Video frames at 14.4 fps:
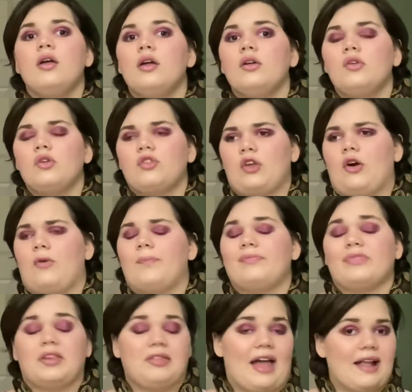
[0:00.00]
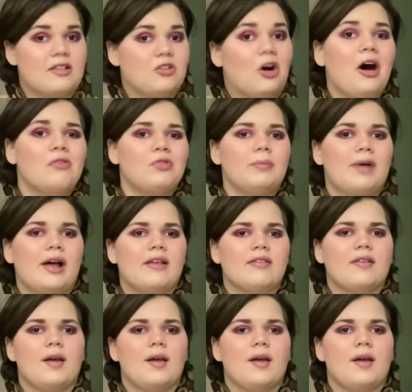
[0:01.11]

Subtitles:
So that's all from us.